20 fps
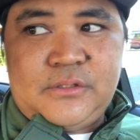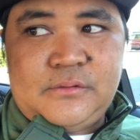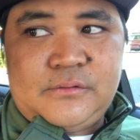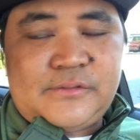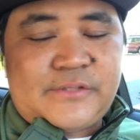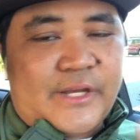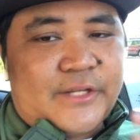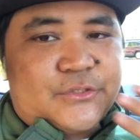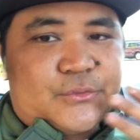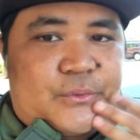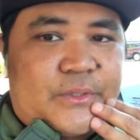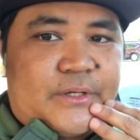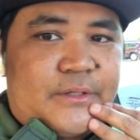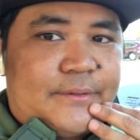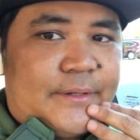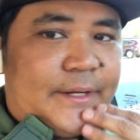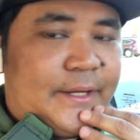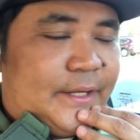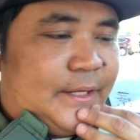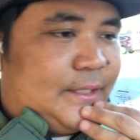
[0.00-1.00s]
Sounds weird,
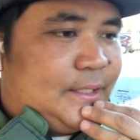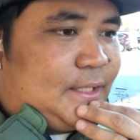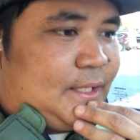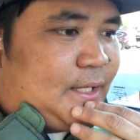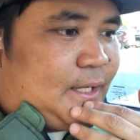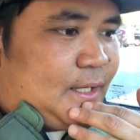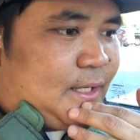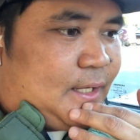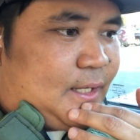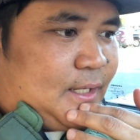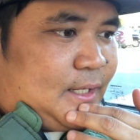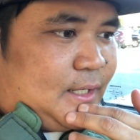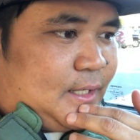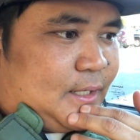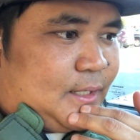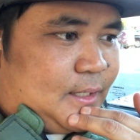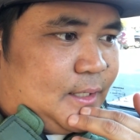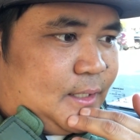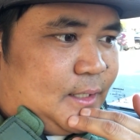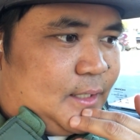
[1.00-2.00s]
right?
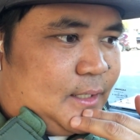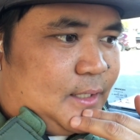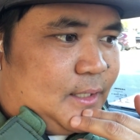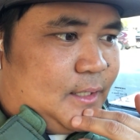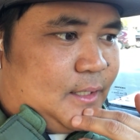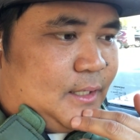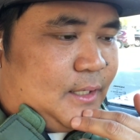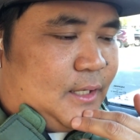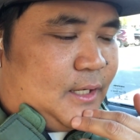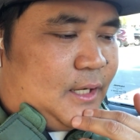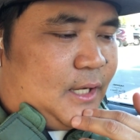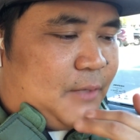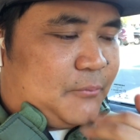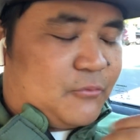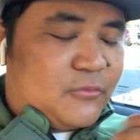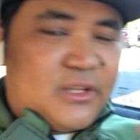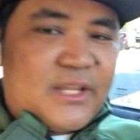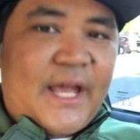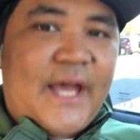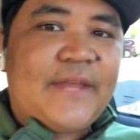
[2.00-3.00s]
I'm
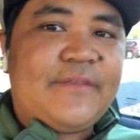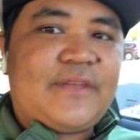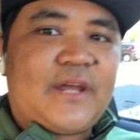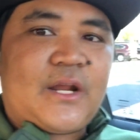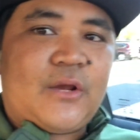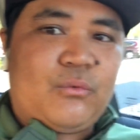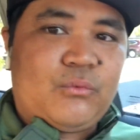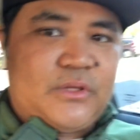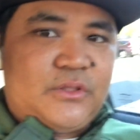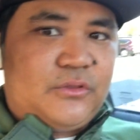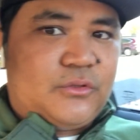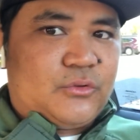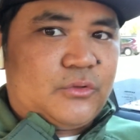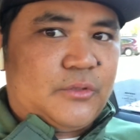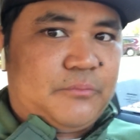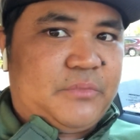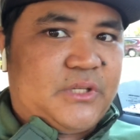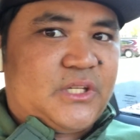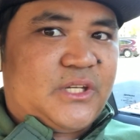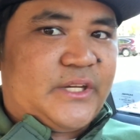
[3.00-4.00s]
glad that I went through
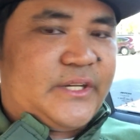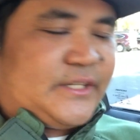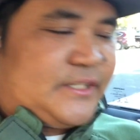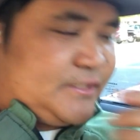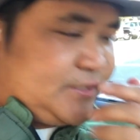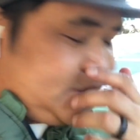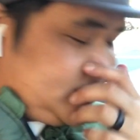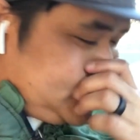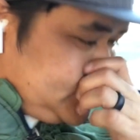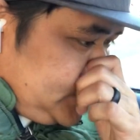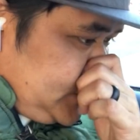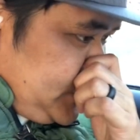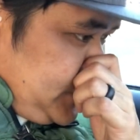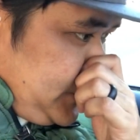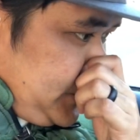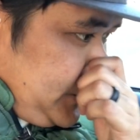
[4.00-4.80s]
it because,